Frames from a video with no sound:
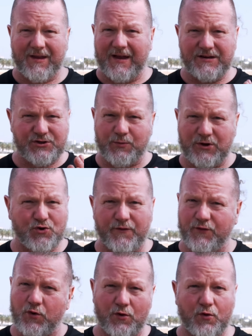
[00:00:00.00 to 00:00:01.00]
guys, switch
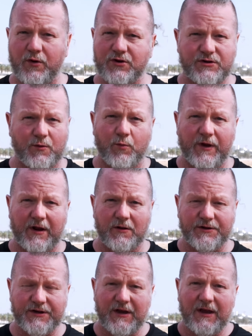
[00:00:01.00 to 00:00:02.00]
off now and look somewhere
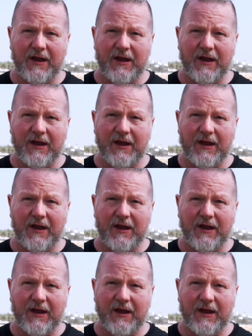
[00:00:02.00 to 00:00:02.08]
else.